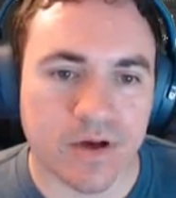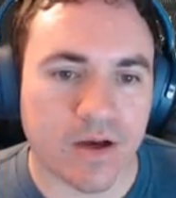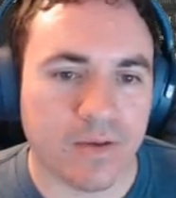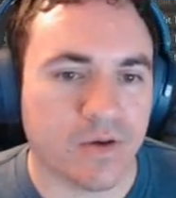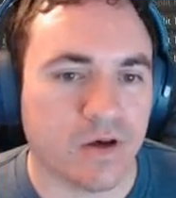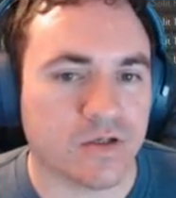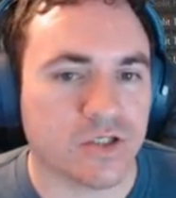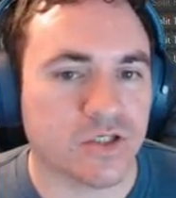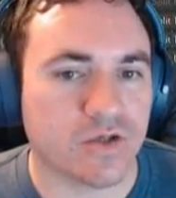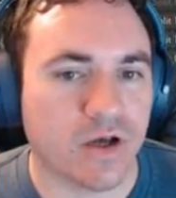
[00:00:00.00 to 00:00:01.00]
I'm not
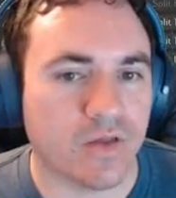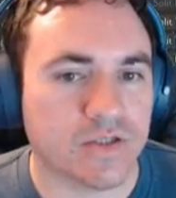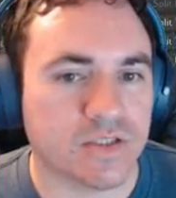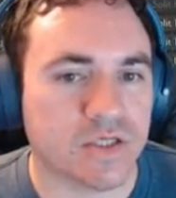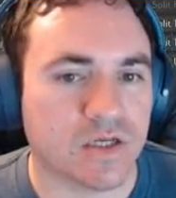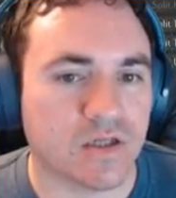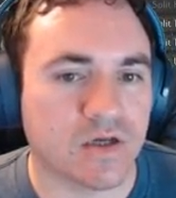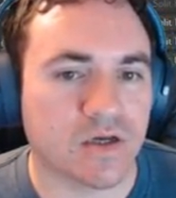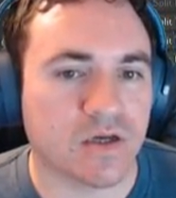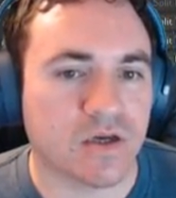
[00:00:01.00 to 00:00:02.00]
sure how this is going to
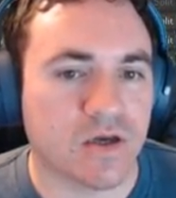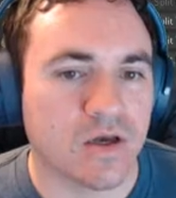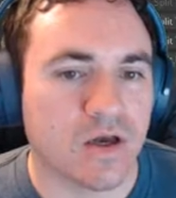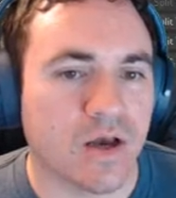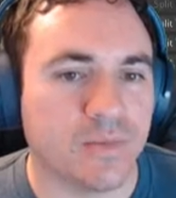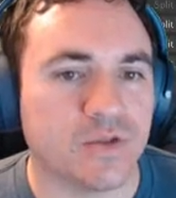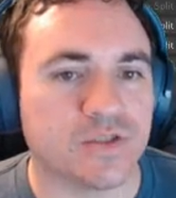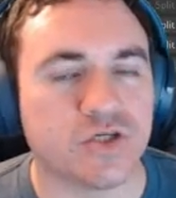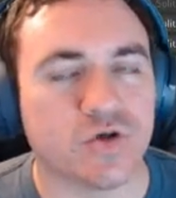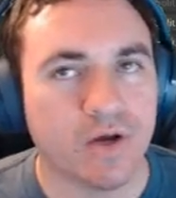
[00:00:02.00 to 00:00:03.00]
look. I'm used
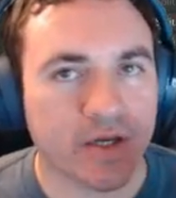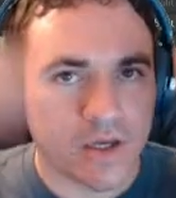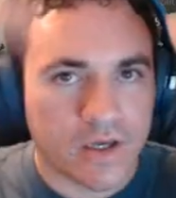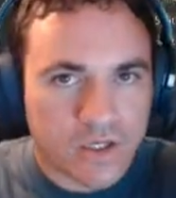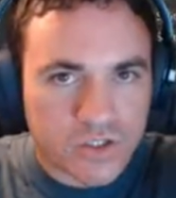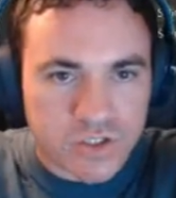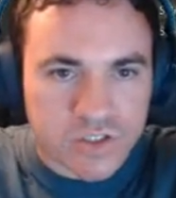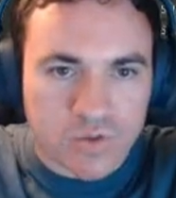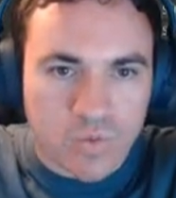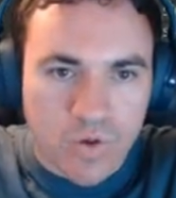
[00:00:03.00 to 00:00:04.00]
to drawing
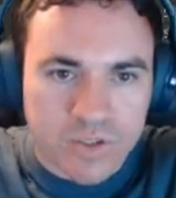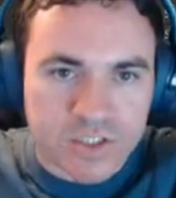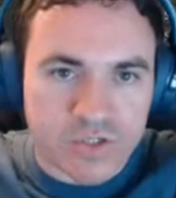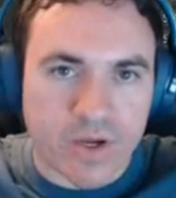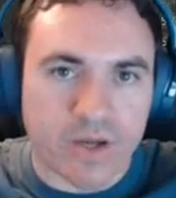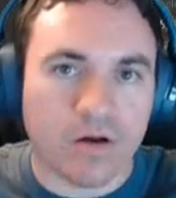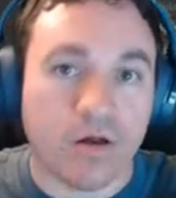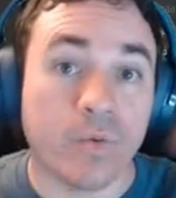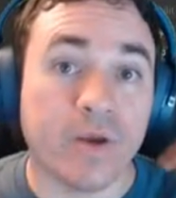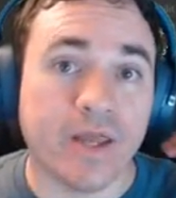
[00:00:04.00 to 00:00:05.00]
just one strand all
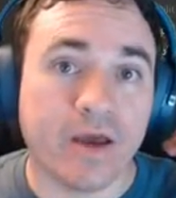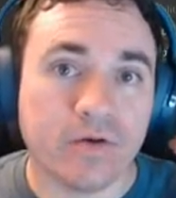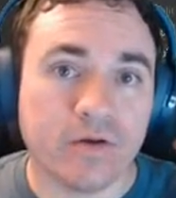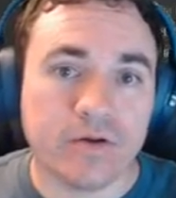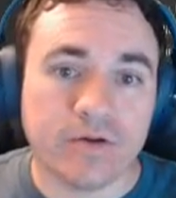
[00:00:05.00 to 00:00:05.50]
the way down,